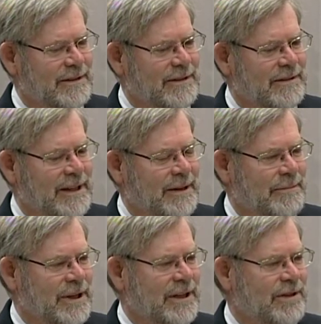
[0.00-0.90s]
If that
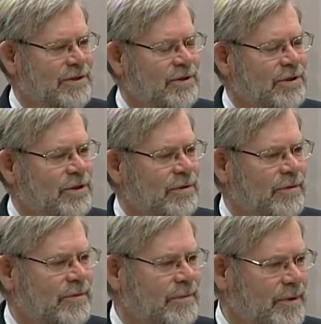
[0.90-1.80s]
money is turned over
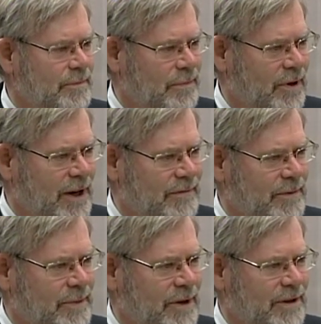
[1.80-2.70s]
from the
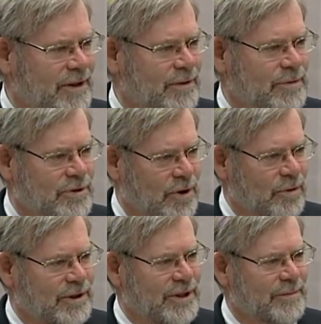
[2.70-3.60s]
private party that was
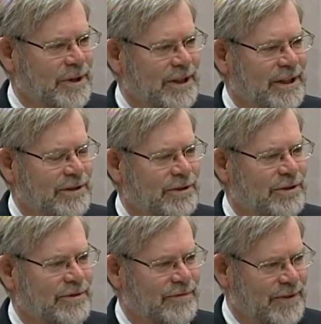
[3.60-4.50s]
holding your money and
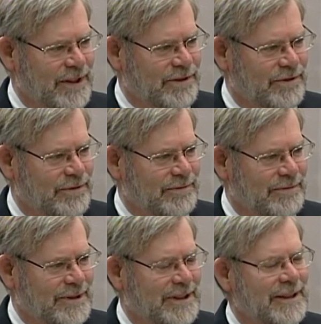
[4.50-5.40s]
couldn't find you
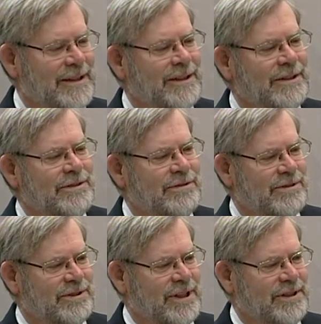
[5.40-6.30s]
to the
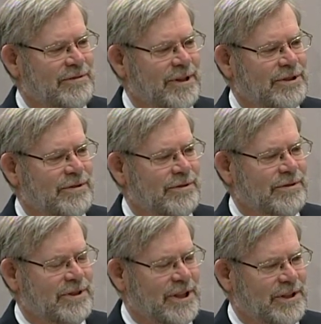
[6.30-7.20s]
state treasurer,
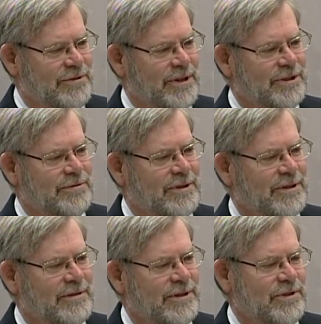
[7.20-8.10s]

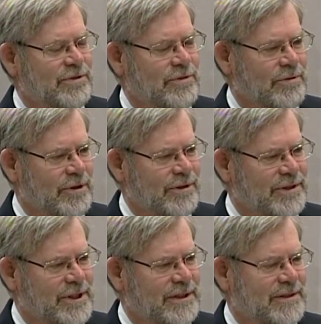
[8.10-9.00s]
and this is true in all the
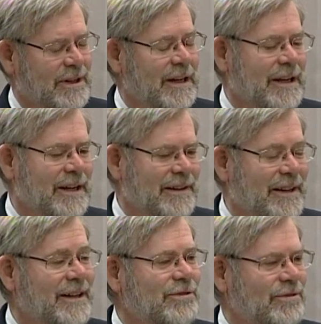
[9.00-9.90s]
states,
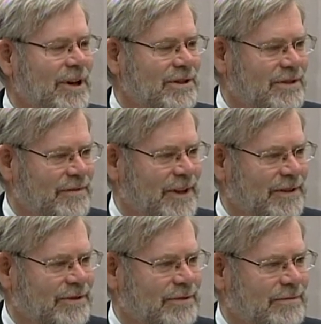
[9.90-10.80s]
then tries to
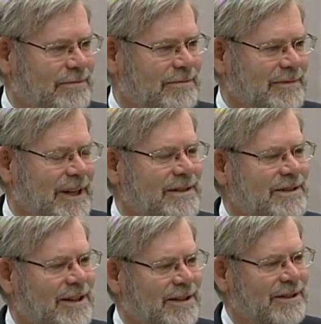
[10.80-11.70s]
find you. That's
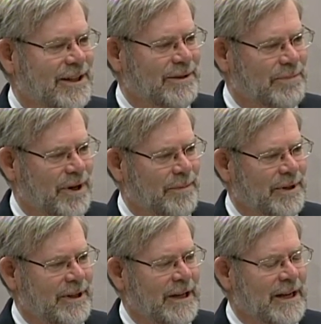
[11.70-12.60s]
the unclaimed
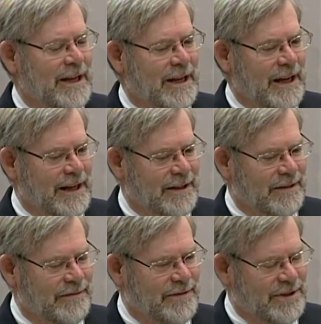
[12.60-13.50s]
property. And
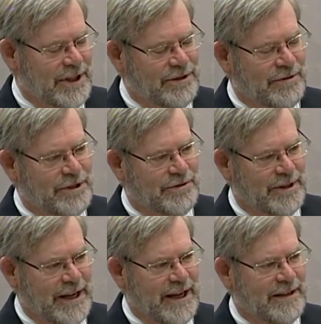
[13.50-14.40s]
if the state treasurer
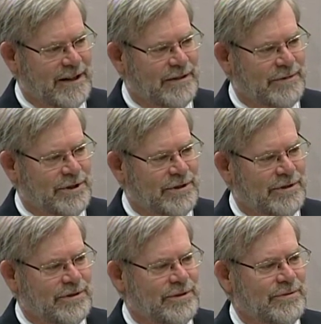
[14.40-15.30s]
cannot
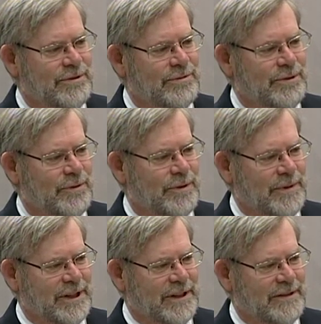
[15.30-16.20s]
return to you your
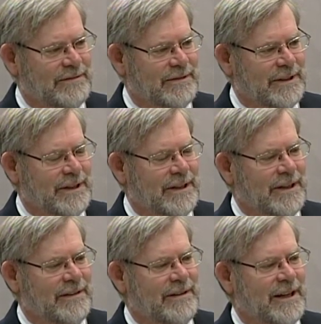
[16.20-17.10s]
money,
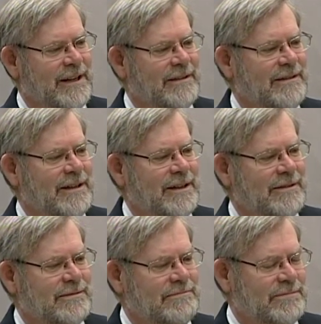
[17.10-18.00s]
then it
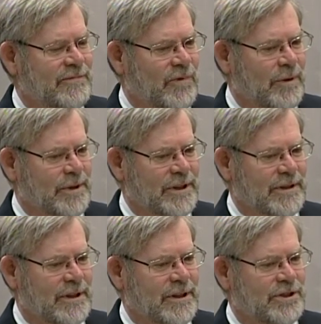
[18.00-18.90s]
formally
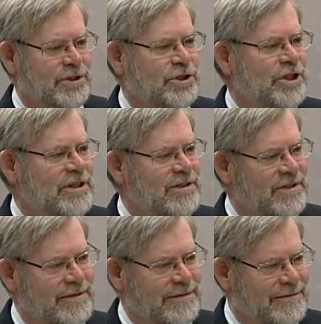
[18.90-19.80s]

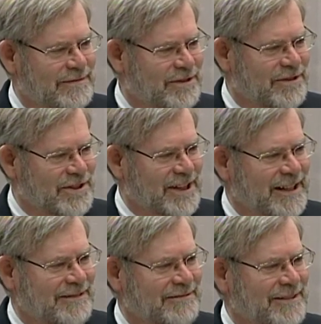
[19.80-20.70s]
escheats to the
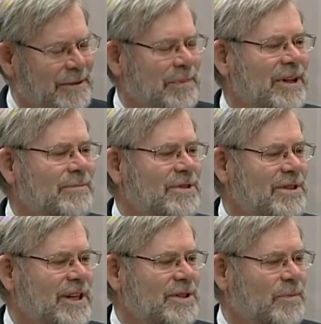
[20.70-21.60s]
state. It becomes the
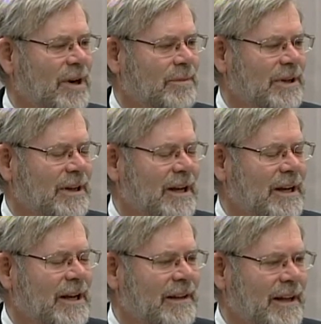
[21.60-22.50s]
state's property.
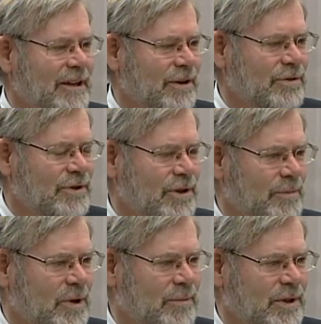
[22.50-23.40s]
That goes to the
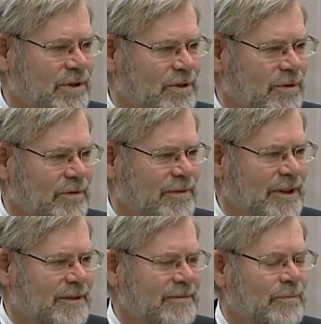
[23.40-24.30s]
permanent school
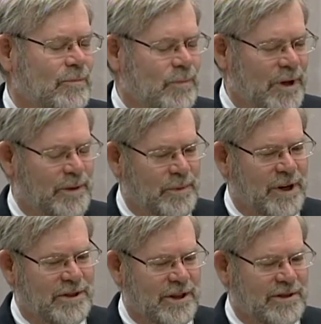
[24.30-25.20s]
fund. one of the
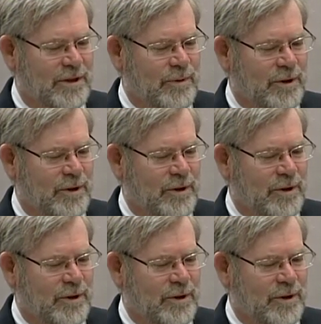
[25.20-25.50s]
projects I want to